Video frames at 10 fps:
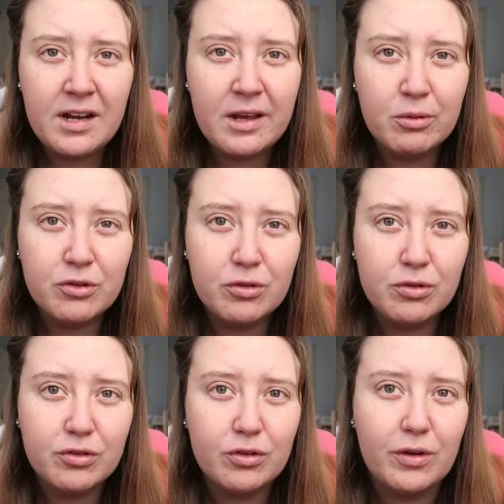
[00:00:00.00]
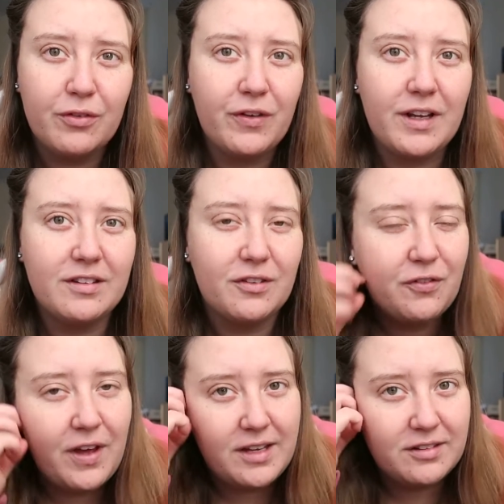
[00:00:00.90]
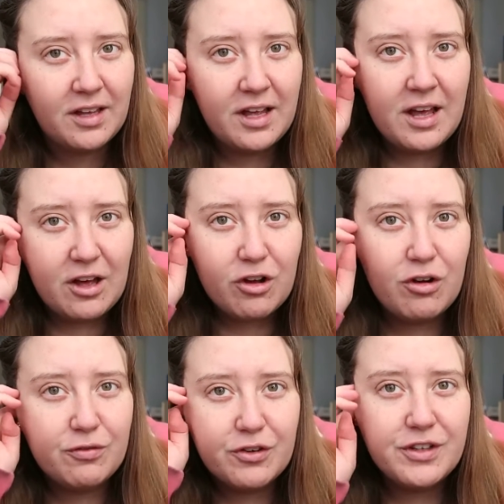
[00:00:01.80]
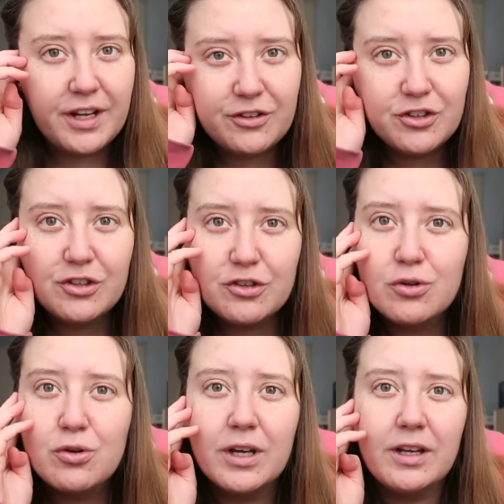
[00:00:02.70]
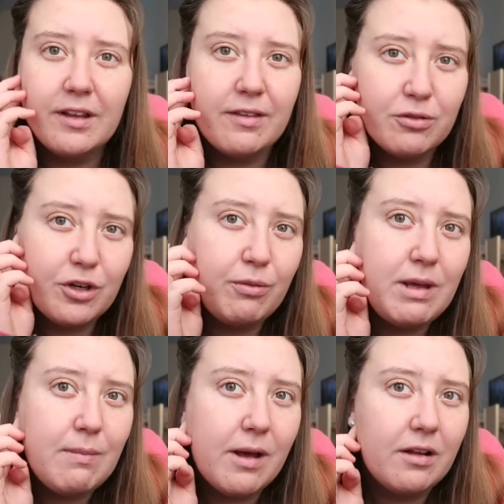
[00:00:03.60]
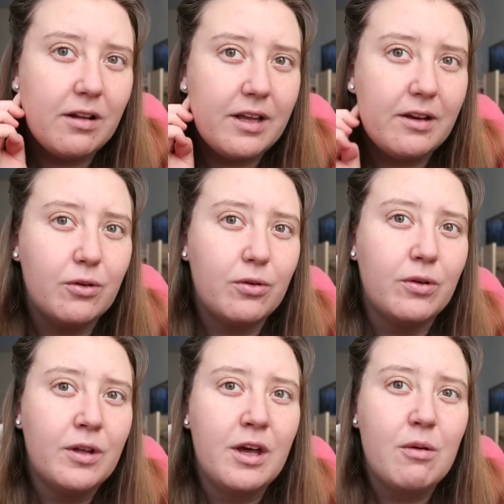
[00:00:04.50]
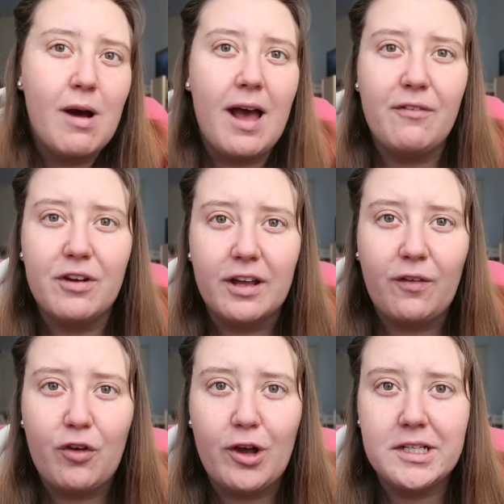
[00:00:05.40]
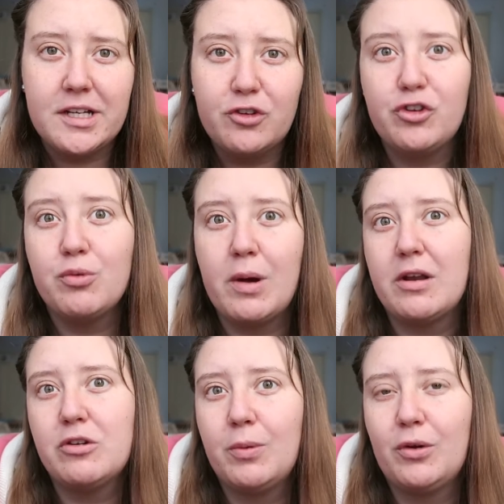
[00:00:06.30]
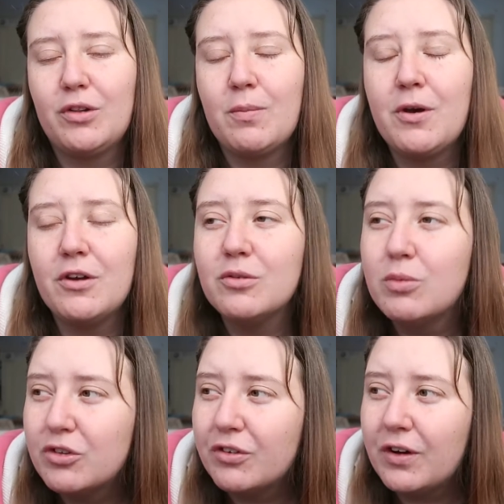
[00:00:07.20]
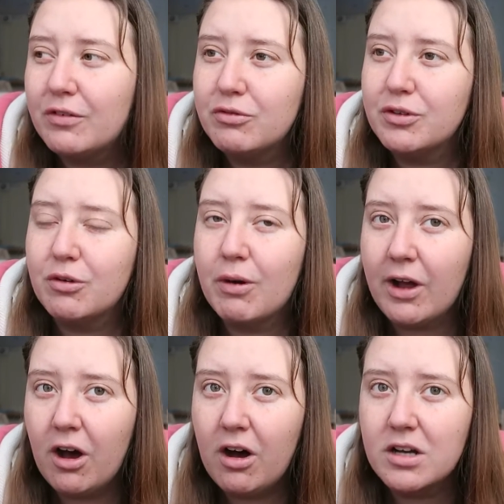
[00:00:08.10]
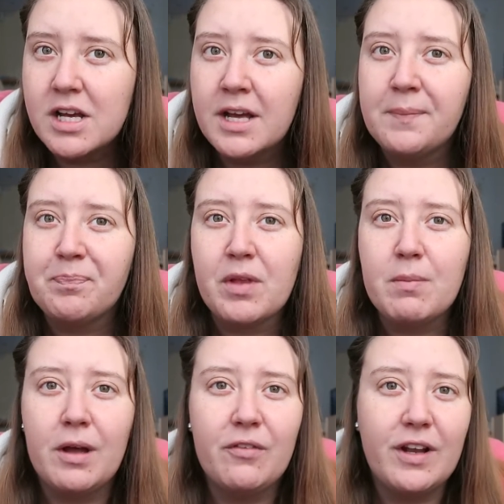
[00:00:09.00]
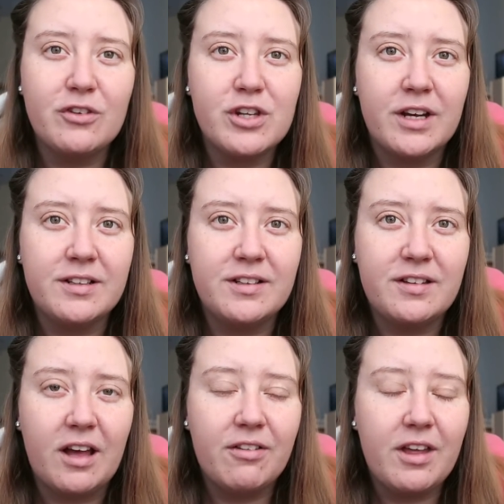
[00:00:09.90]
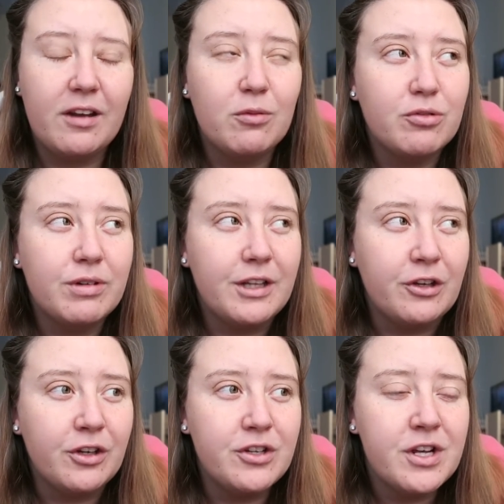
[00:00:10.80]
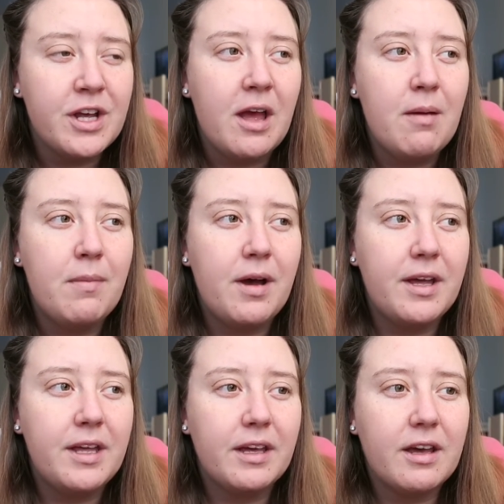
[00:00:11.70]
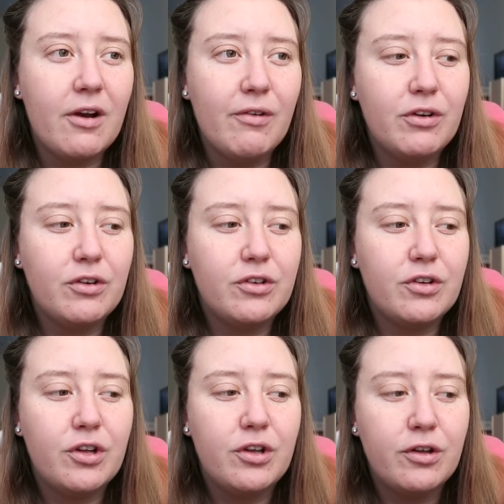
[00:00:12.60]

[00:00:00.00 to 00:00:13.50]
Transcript: and it was all sort of face-to-face -face confrontation and talking like there was no email in or whatever like if you had an issue you went and spoke to the person which I found quite hard but eventually I did settle there and it was really good my current